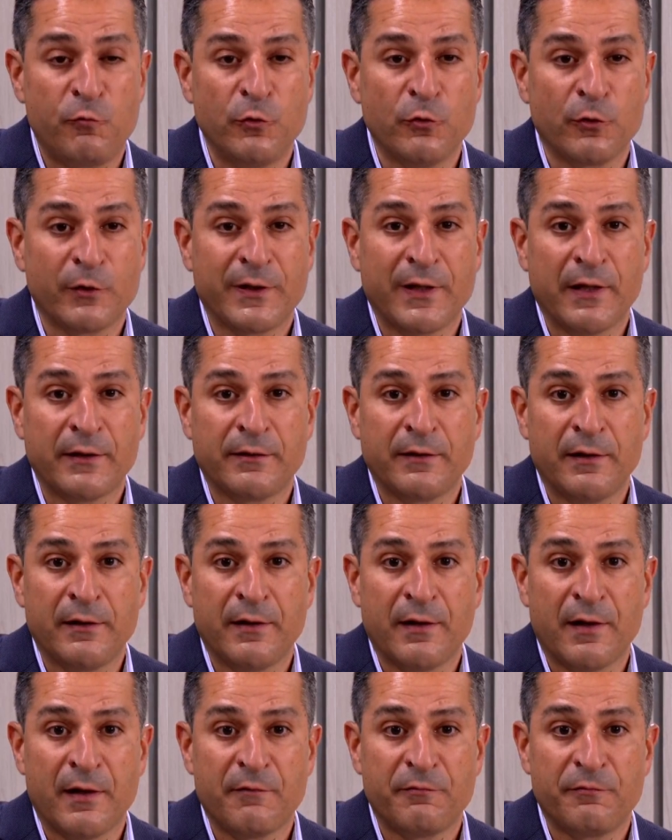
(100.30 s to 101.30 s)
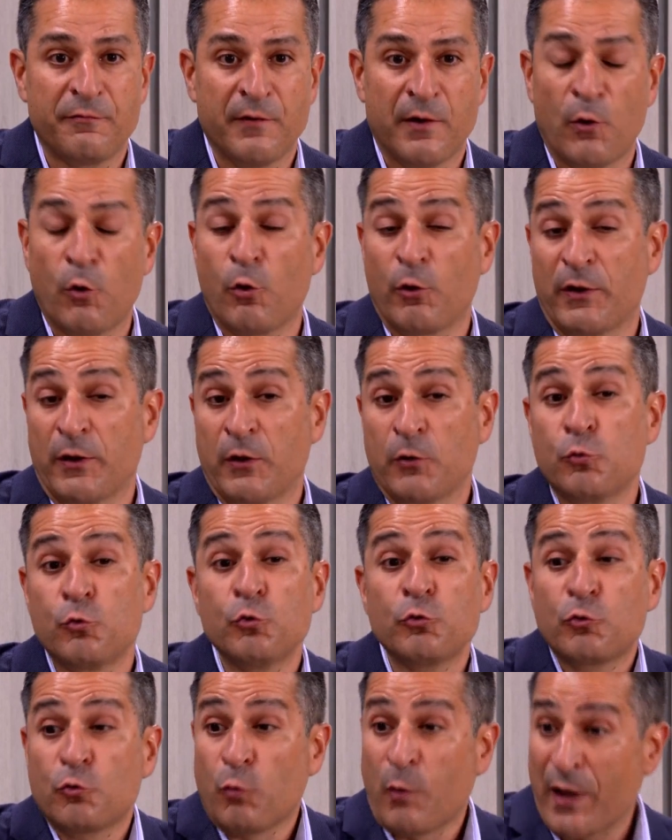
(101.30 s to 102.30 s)
we don't get enough uh, or
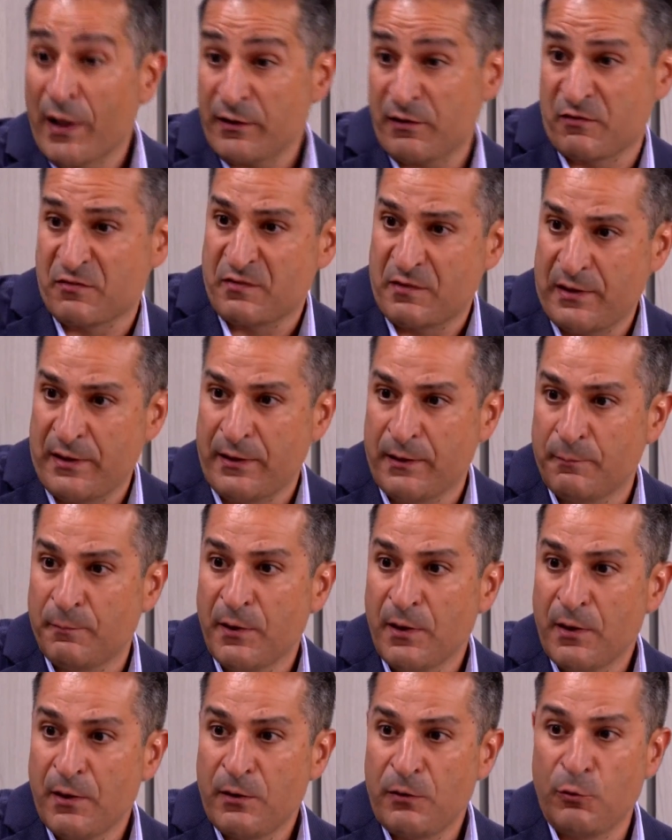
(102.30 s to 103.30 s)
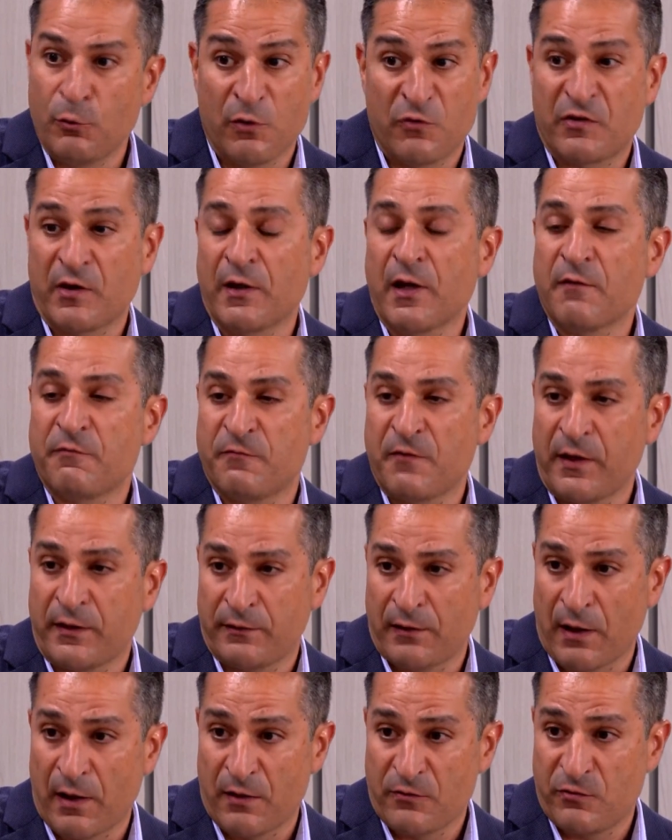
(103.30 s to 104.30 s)
good quality sleep, you know, it's going to
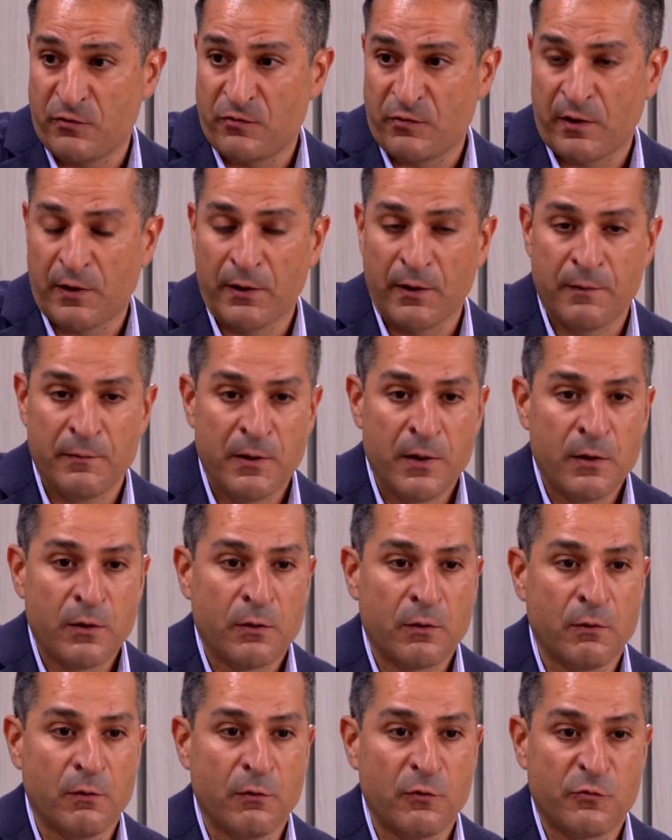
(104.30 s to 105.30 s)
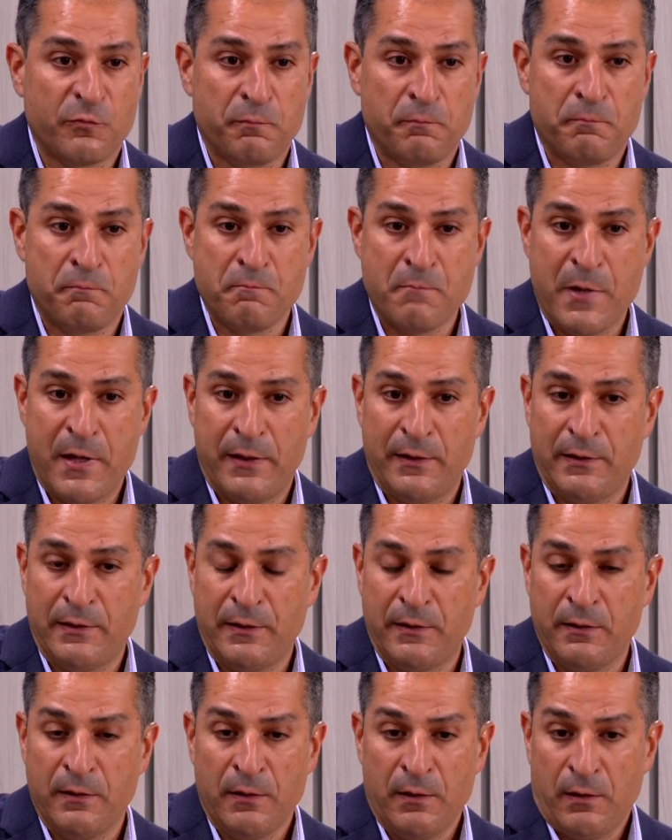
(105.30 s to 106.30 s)
affect us. It's going to cause
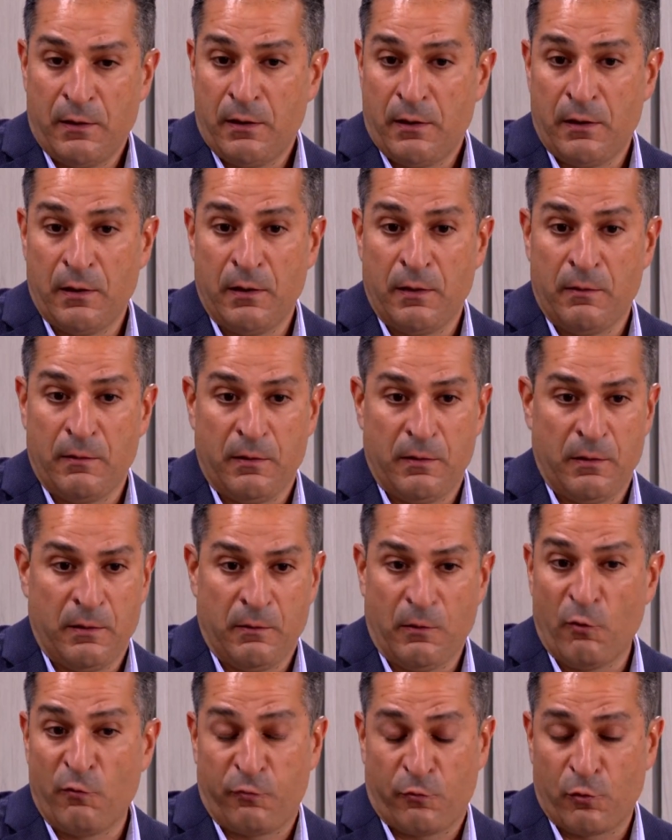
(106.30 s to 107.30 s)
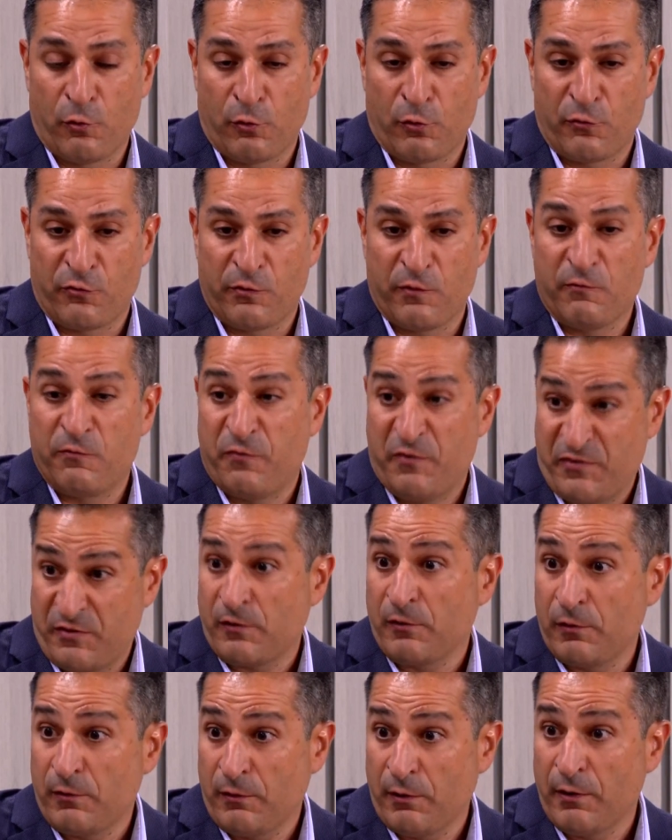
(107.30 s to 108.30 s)
mainly, uh, uh, of course,
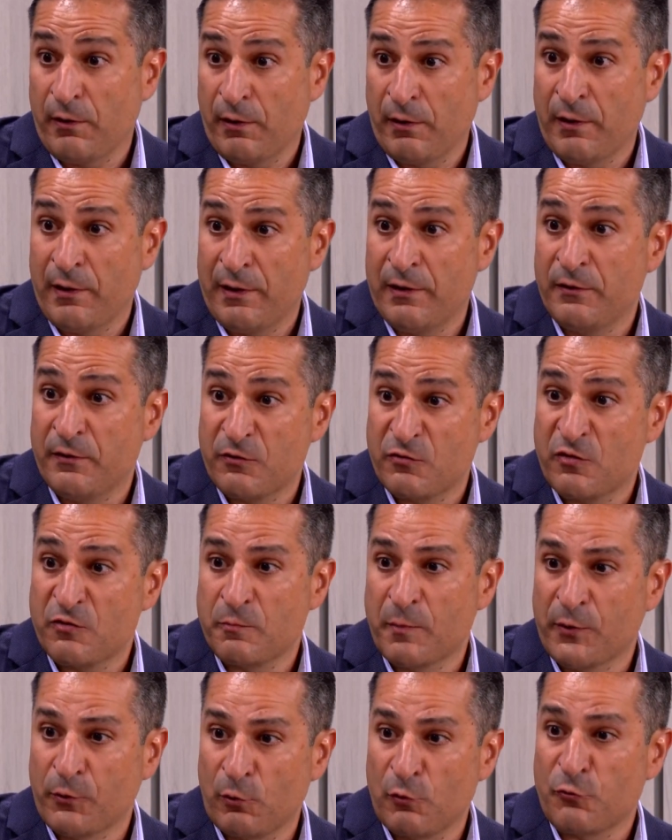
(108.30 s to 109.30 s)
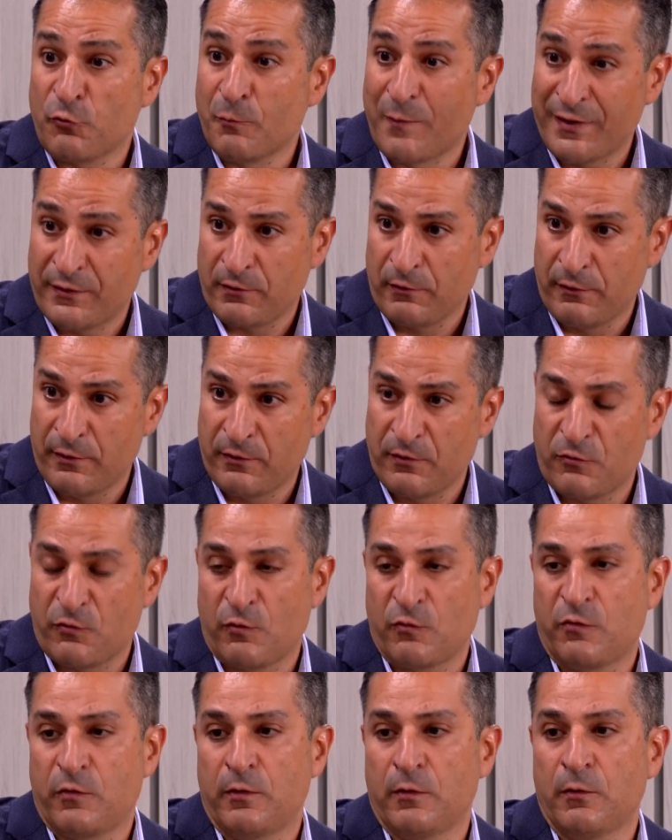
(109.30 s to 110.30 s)
physical uh, illnesses, but also mental
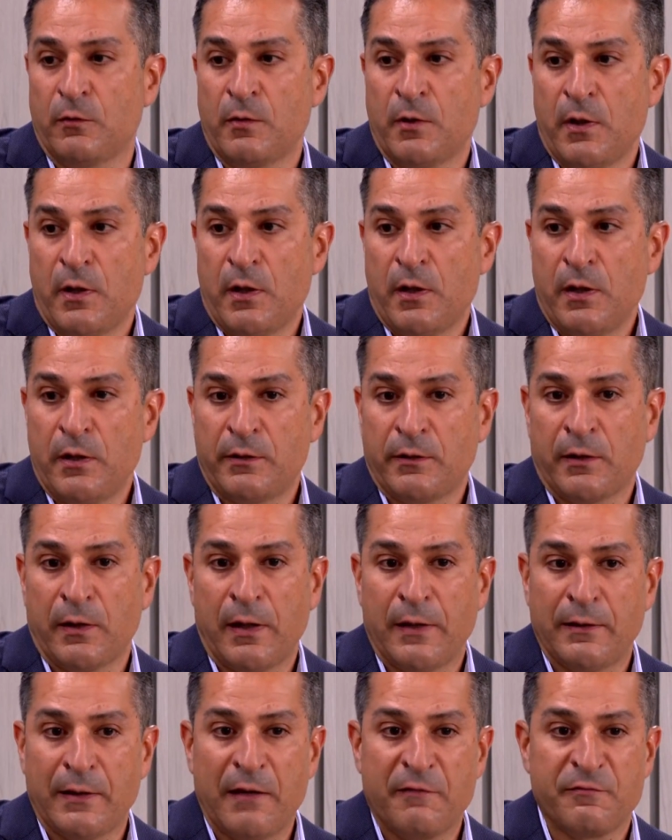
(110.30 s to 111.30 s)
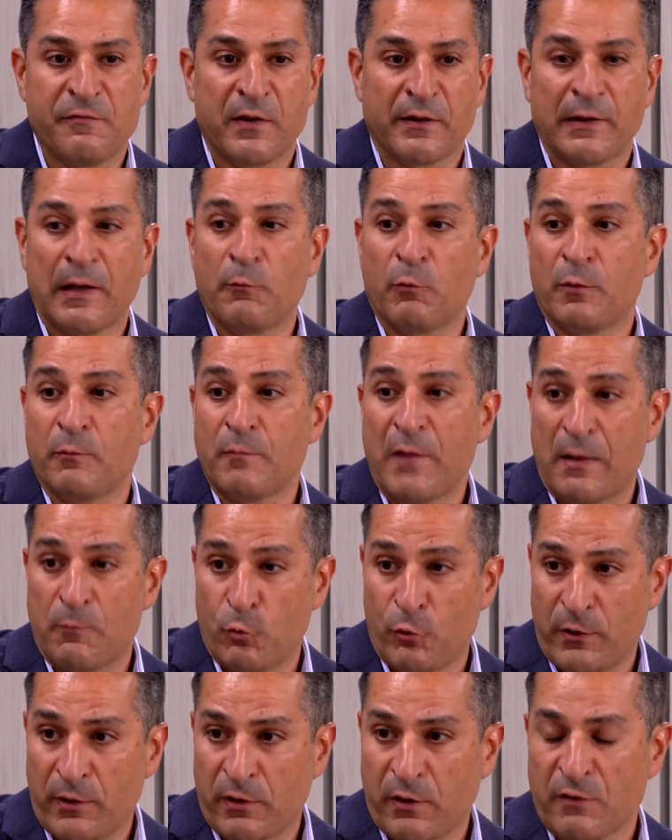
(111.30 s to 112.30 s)
illnesses. You know, it can affect our
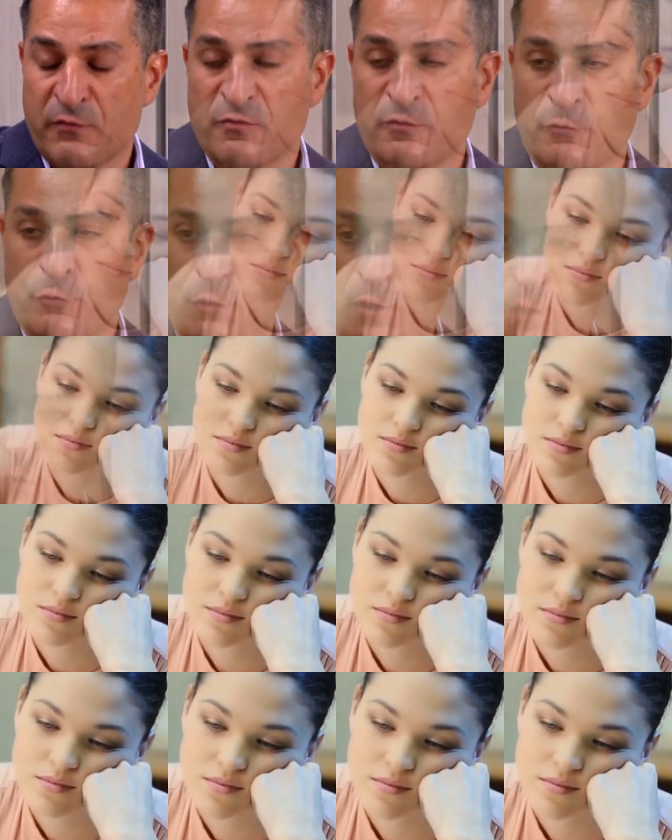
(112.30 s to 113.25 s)
memory, concentration,